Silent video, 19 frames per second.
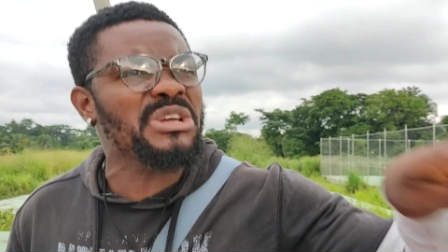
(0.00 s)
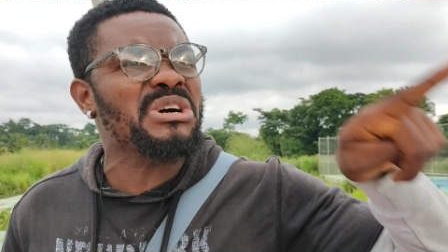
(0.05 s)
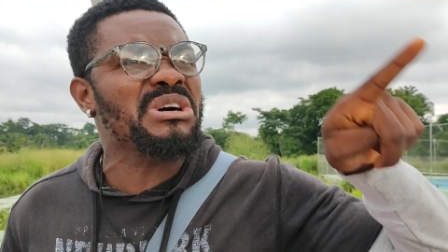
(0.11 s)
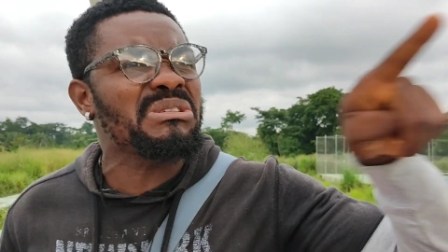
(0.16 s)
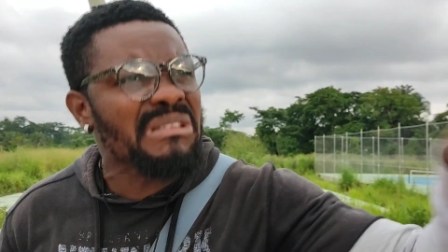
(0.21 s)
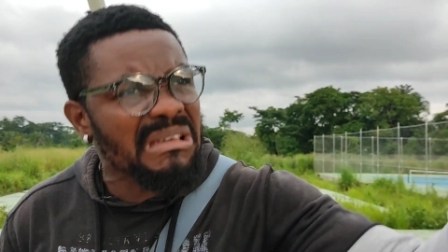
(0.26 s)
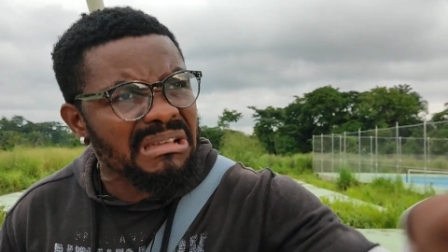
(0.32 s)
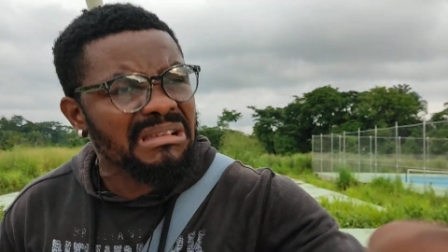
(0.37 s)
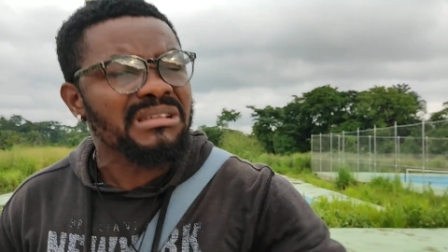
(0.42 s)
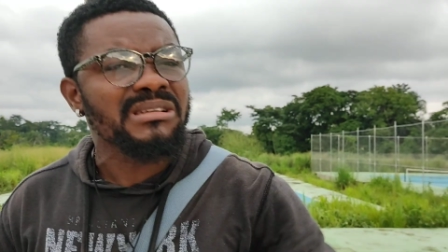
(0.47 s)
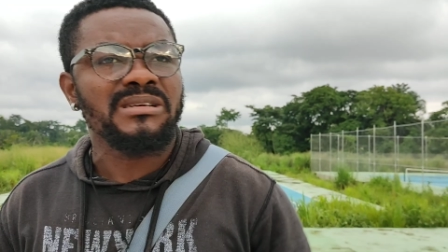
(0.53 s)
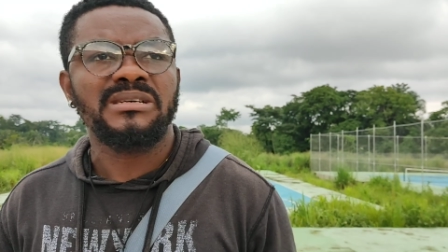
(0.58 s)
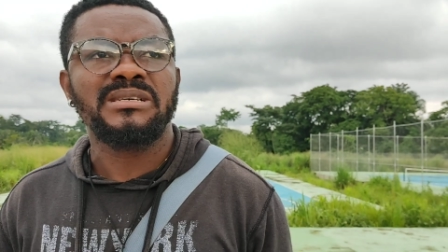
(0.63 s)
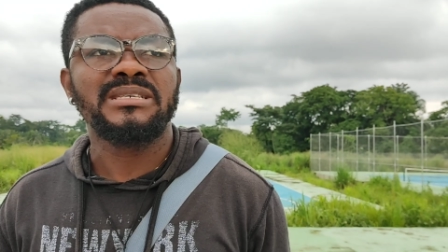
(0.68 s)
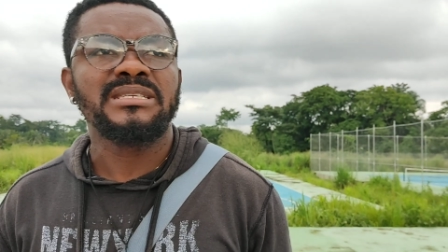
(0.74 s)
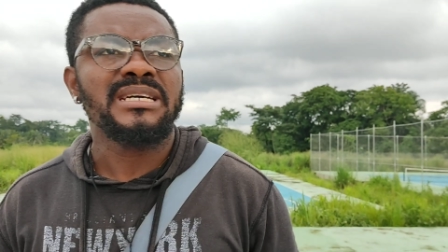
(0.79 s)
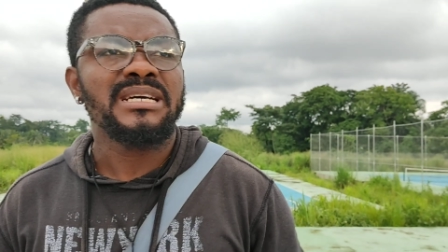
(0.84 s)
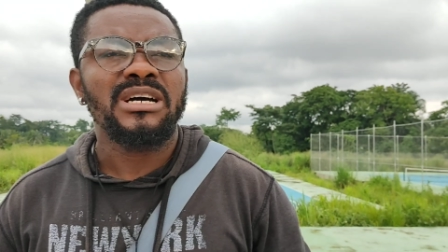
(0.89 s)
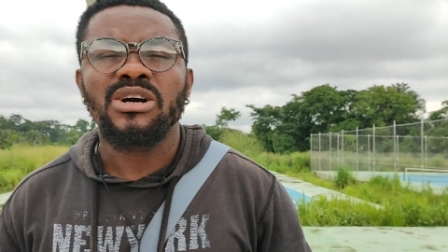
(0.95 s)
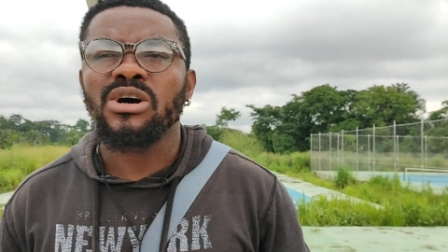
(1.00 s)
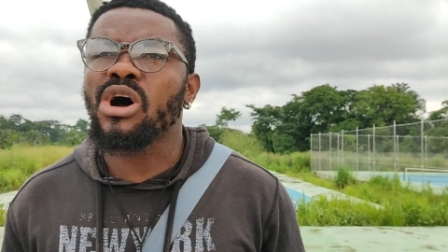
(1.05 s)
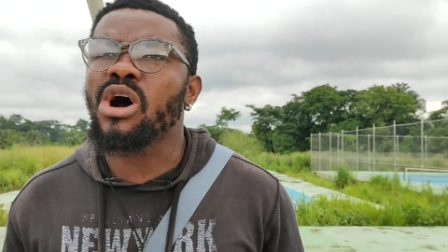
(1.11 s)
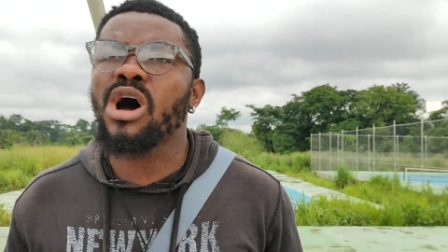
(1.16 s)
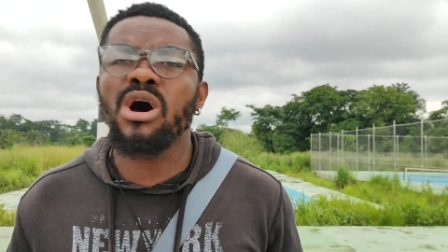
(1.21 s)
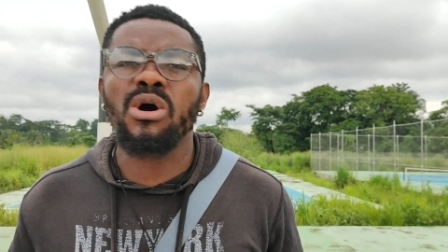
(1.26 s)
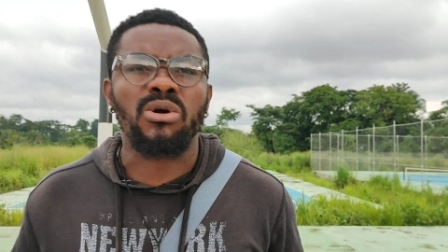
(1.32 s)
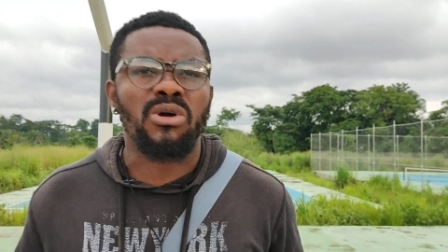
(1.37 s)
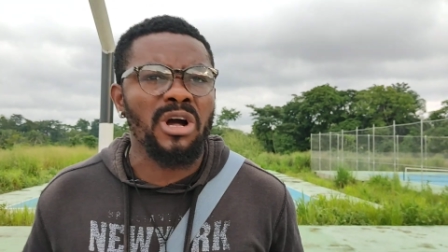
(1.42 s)
you're li-
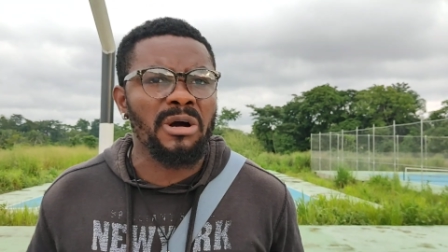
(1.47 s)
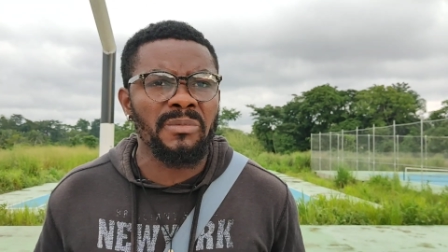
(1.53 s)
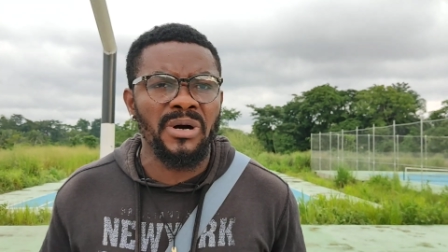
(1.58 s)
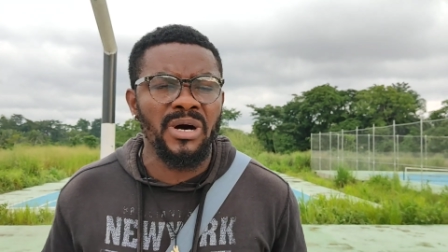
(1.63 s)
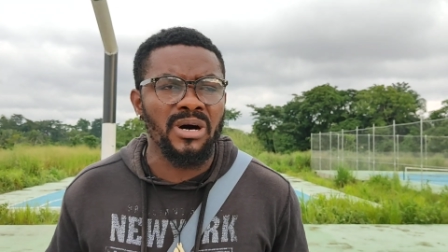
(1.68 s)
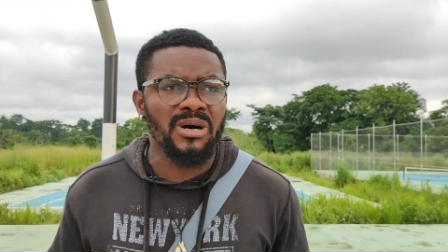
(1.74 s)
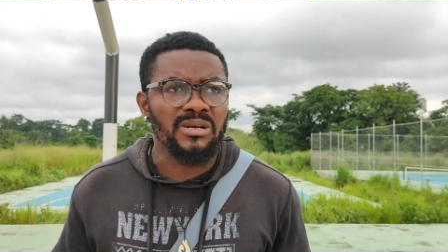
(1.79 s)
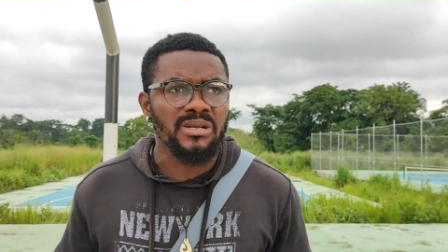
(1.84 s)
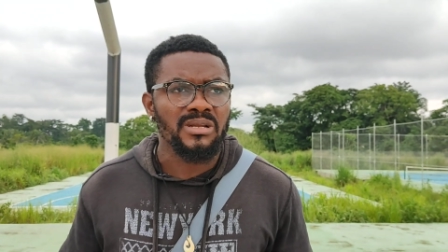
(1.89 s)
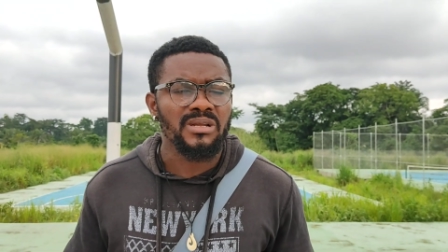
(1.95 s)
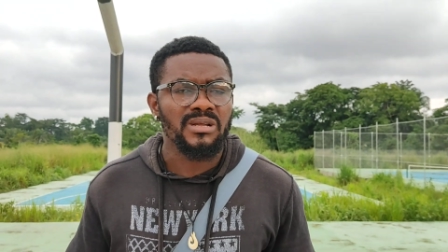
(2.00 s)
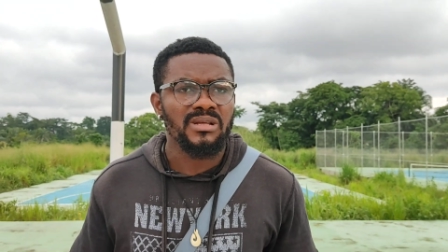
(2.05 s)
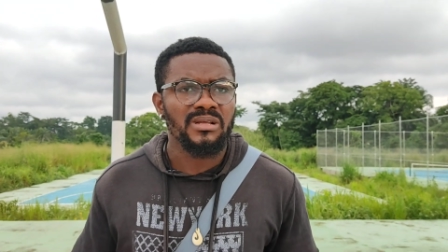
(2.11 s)
Oh, come on.